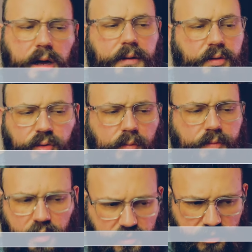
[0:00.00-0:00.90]
And
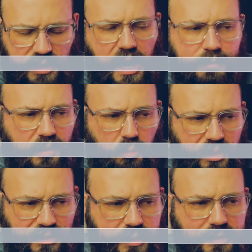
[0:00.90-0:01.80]
there's time that
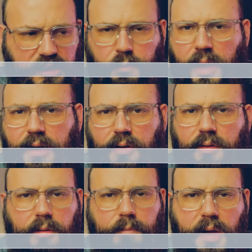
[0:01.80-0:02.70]
we didn't
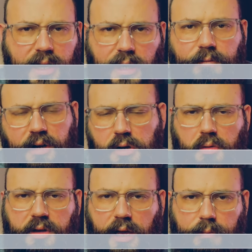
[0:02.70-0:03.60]
spend making
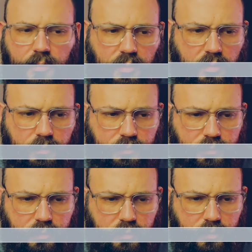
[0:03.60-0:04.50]
video games
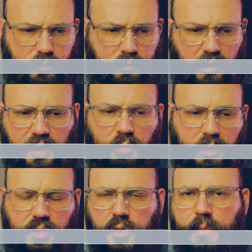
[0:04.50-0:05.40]
because
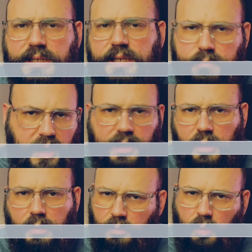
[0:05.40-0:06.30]
we were too busy
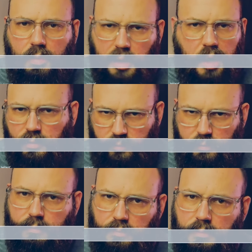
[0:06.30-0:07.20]
making guns,
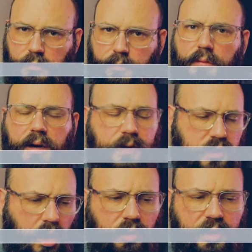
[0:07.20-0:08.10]
right?
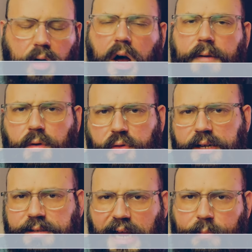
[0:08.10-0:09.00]
There's all these awful
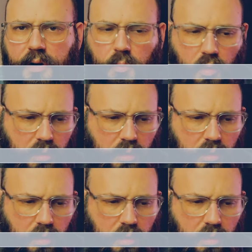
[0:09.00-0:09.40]
things that happen in